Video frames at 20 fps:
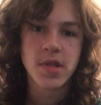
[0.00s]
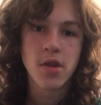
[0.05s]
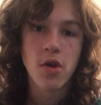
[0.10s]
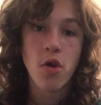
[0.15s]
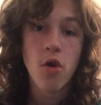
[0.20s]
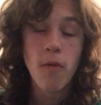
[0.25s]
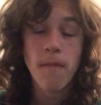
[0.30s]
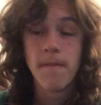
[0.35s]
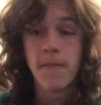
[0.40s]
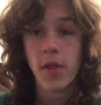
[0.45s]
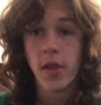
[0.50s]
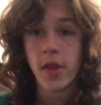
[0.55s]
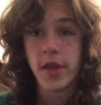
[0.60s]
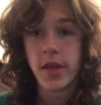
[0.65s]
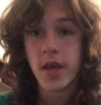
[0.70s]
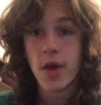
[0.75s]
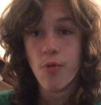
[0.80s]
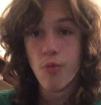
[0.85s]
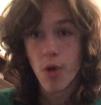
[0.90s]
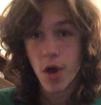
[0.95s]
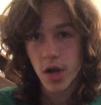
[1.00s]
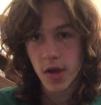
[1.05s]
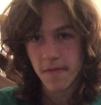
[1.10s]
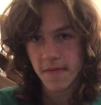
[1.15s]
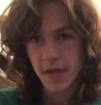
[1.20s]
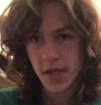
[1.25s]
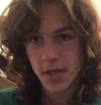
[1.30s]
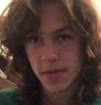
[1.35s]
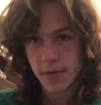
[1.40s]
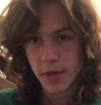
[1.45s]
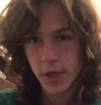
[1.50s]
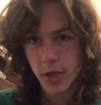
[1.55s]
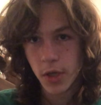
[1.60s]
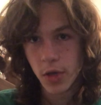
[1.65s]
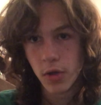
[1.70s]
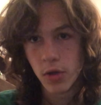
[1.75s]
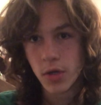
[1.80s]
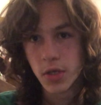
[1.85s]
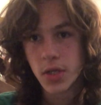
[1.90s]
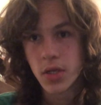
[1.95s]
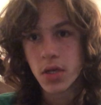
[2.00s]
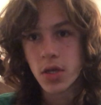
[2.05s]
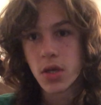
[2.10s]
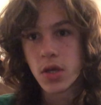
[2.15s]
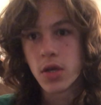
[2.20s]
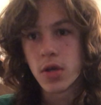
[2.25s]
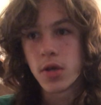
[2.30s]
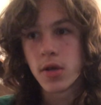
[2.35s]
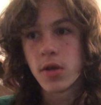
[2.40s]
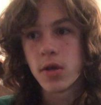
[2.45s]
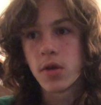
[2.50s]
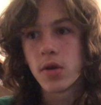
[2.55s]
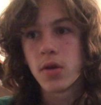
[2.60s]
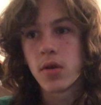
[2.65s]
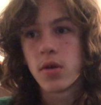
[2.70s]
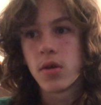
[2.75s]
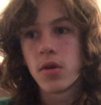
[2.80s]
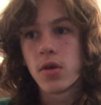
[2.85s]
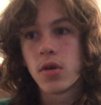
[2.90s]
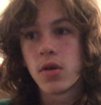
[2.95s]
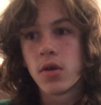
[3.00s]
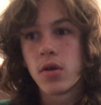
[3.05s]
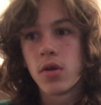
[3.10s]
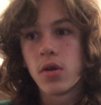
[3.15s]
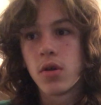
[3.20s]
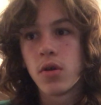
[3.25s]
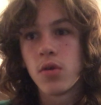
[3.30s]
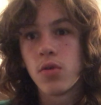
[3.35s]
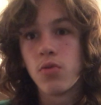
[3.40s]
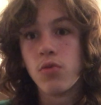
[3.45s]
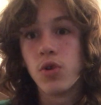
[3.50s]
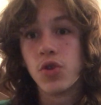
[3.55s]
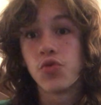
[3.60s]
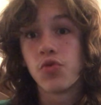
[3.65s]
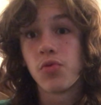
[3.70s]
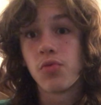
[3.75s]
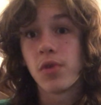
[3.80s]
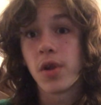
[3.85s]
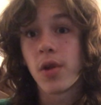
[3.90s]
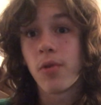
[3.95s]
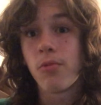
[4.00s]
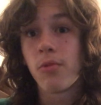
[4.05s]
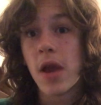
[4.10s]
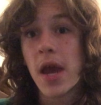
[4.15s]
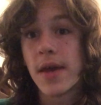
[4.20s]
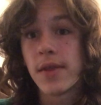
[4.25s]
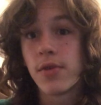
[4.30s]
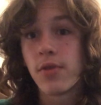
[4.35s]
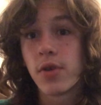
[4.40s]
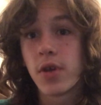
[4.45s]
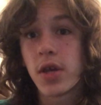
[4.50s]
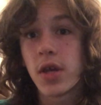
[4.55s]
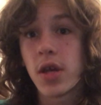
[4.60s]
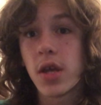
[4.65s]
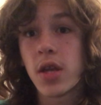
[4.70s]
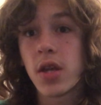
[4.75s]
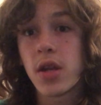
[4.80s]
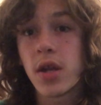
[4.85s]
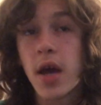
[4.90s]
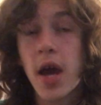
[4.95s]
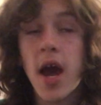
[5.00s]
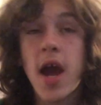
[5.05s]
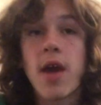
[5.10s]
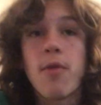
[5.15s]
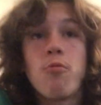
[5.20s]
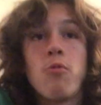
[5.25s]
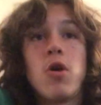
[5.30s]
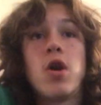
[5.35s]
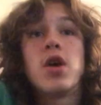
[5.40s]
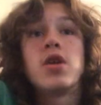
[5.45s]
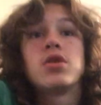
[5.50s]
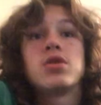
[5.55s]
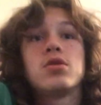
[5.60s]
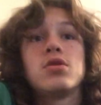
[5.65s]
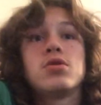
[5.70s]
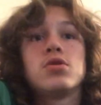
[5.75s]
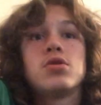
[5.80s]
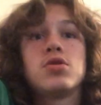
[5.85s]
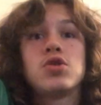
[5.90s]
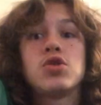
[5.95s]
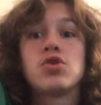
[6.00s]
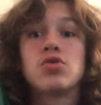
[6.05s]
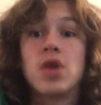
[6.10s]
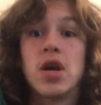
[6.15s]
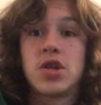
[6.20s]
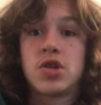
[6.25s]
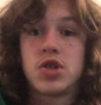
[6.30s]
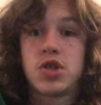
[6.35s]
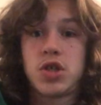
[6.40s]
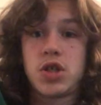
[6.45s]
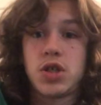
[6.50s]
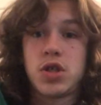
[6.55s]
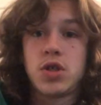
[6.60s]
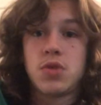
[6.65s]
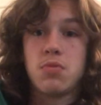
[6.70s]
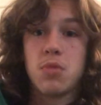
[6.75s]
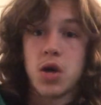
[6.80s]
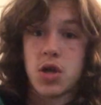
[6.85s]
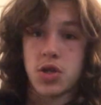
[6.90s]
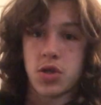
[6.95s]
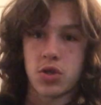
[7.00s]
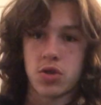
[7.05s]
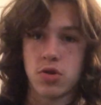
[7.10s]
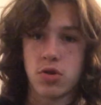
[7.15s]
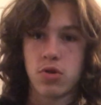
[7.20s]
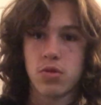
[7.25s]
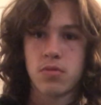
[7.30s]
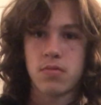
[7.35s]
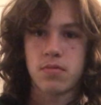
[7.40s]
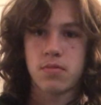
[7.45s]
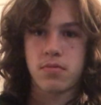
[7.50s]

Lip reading: hopefully get one of these figures. Which one would I rather get? I want Stretch Monster,